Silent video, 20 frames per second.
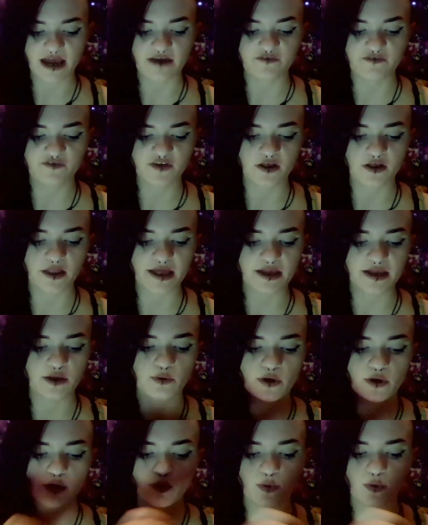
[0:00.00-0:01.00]
I feel like
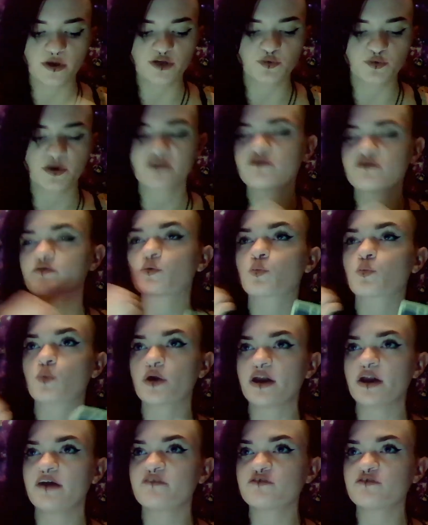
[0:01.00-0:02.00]
you are going to,
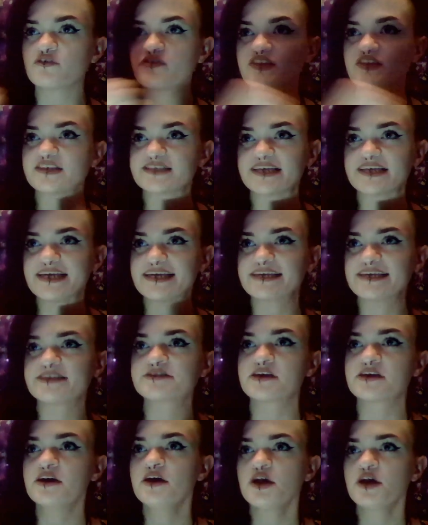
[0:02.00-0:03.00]
whatever this
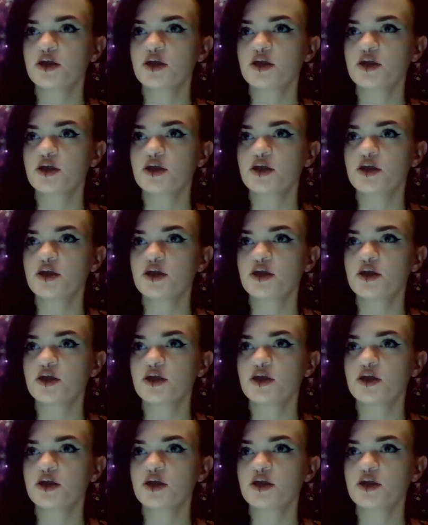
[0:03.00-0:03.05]
is,